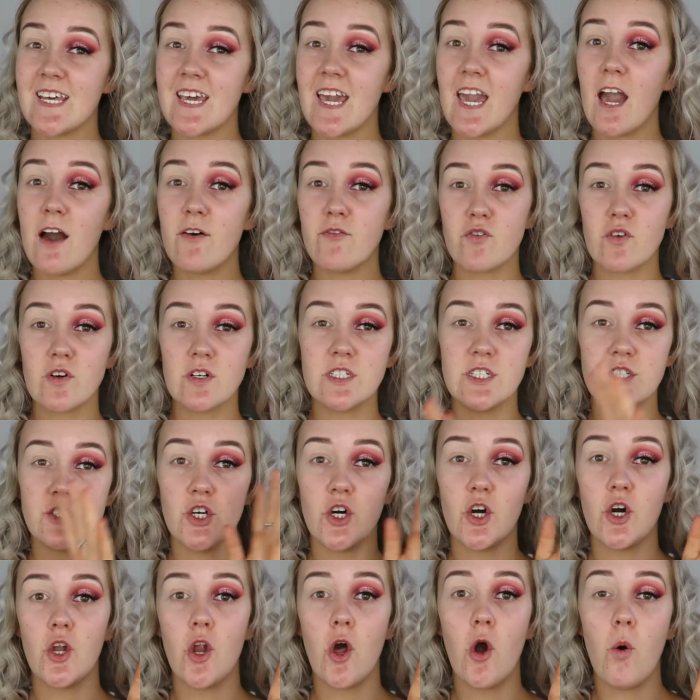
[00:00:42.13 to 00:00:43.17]
see, I've already
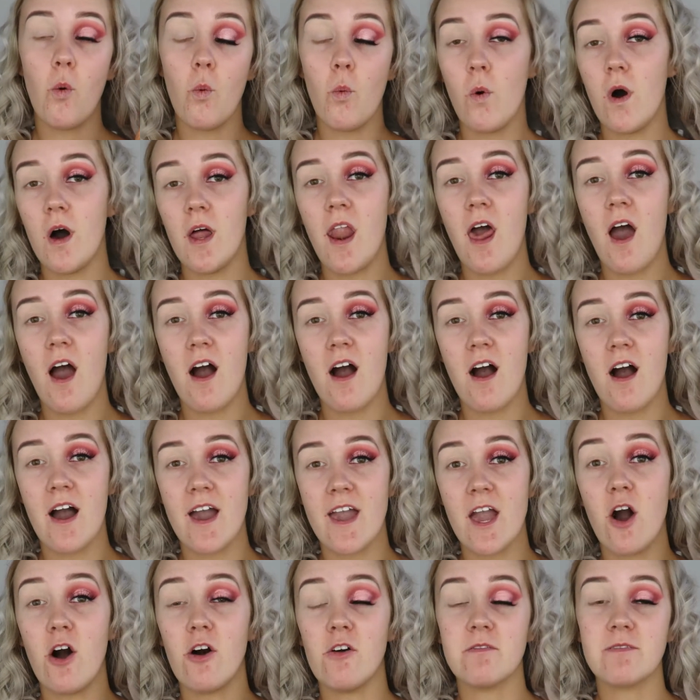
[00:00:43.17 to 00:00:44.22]
done one
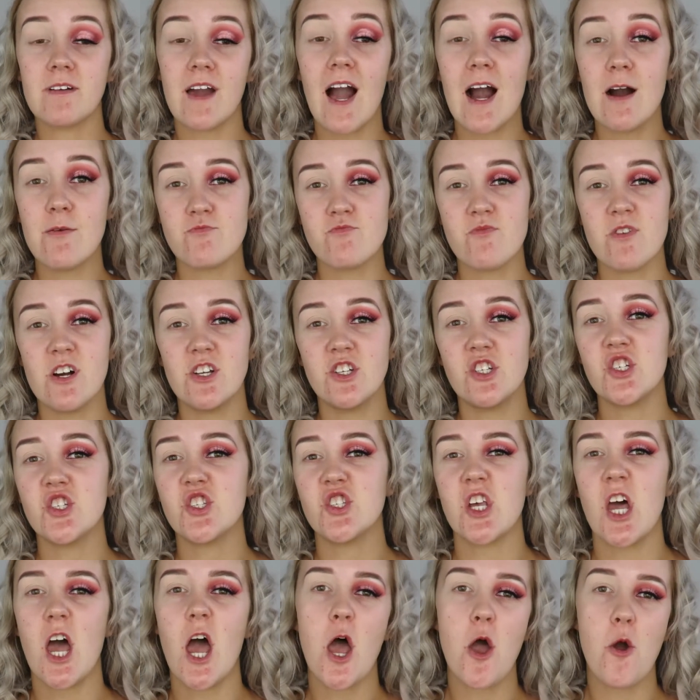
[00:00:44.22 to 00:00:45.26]
eye off camera
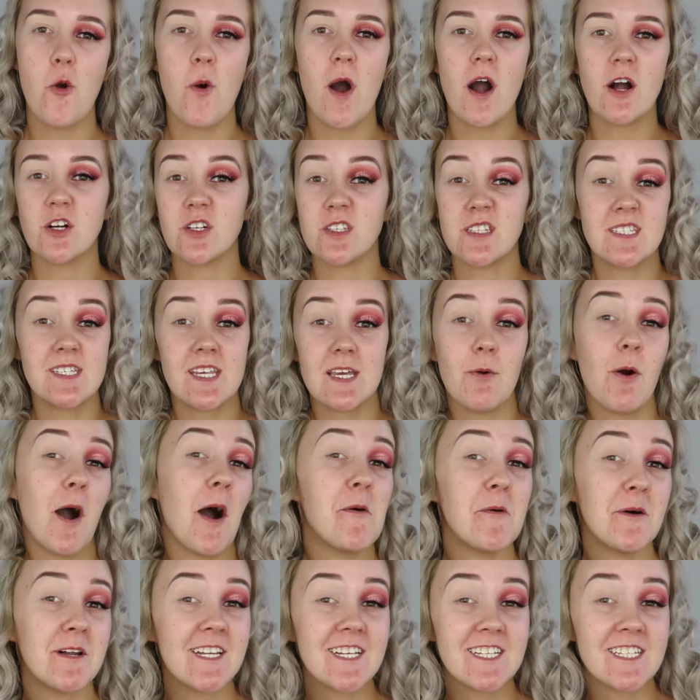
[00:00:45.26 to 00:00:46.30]
just so I could see what
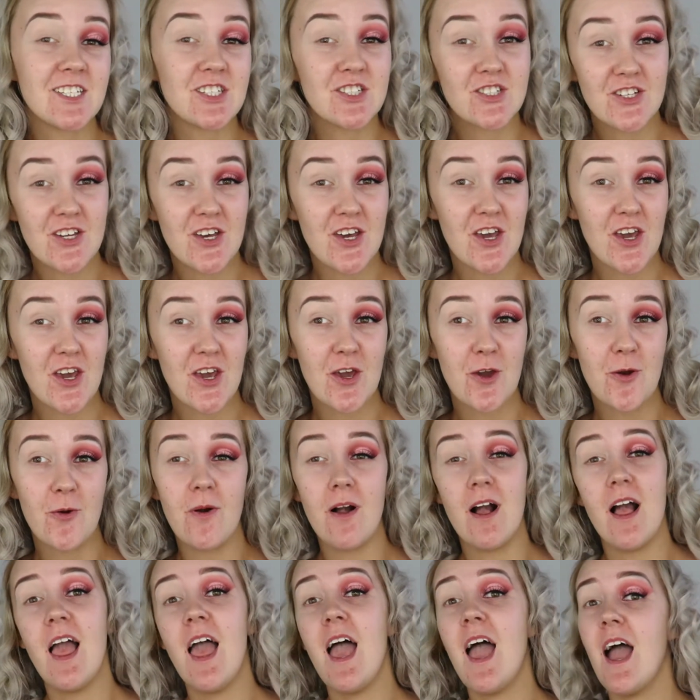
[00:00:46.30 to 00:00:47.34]
I wanted to
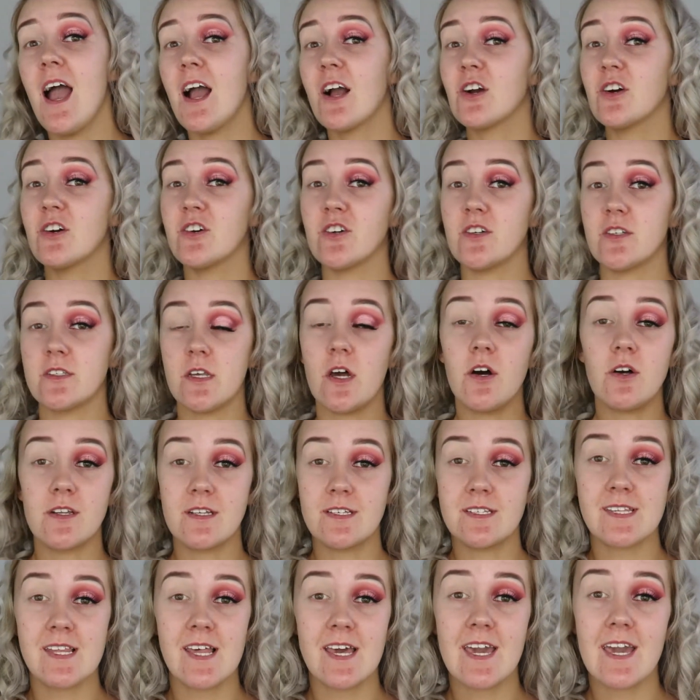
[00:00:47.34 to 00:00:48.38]
do, because
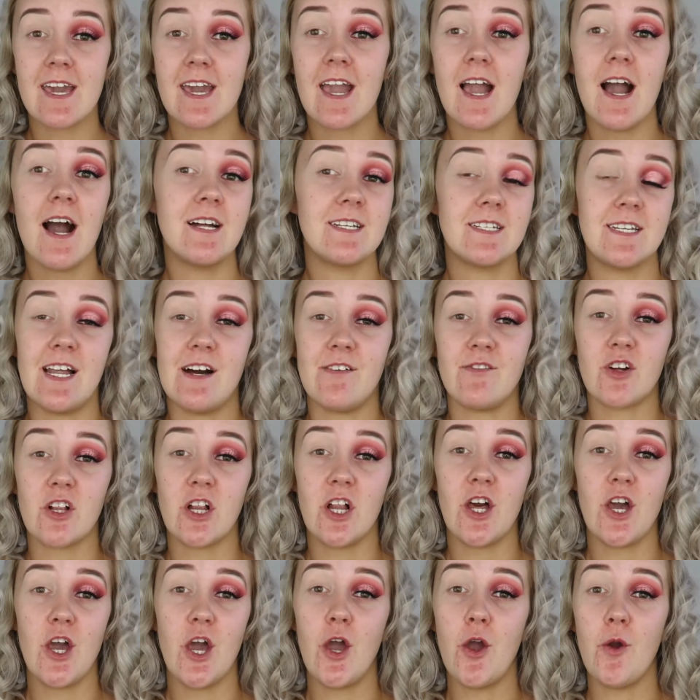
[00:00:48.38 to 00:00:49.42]
honestly I didn't have a
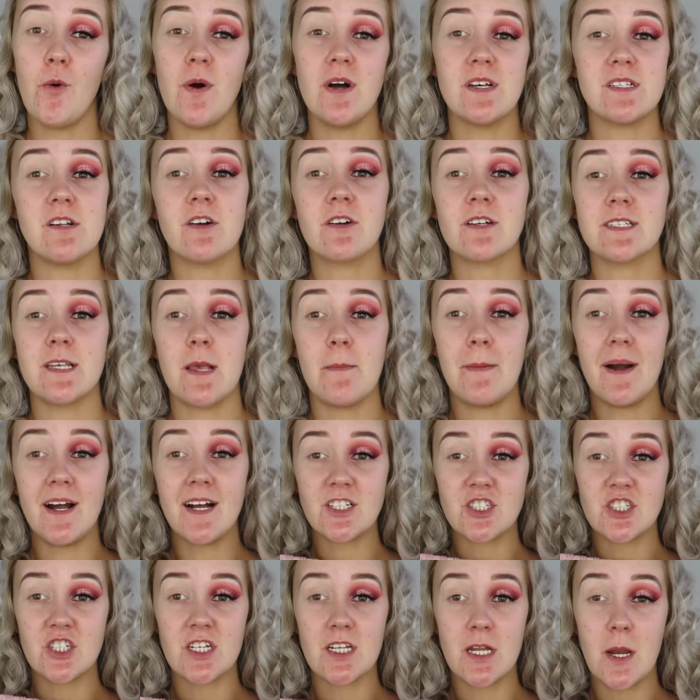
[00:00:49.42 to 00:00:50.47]
clue. As long as it
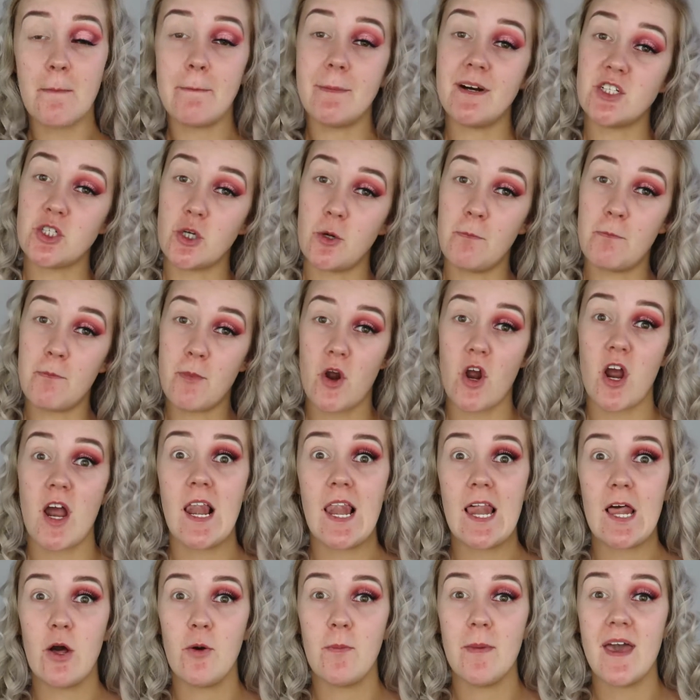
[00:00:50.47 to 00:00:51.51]
matched my jumper a
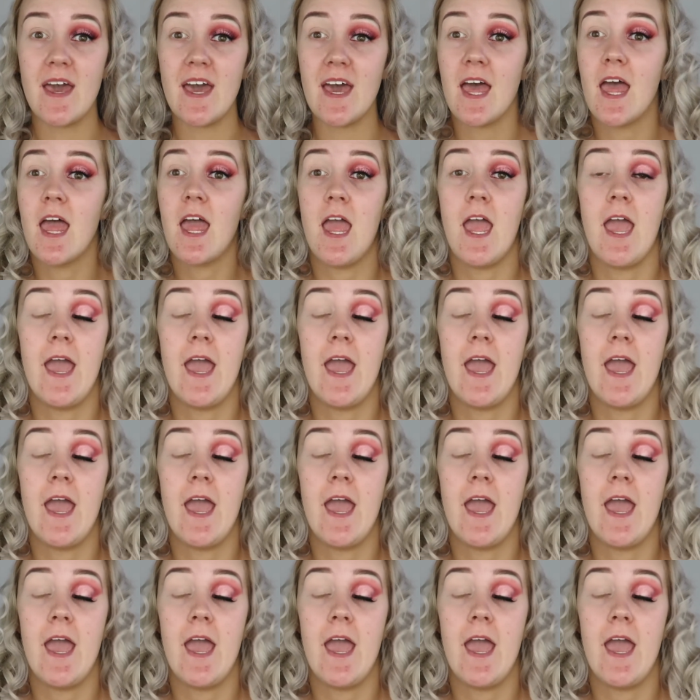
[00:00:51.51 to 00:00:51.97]
little bit,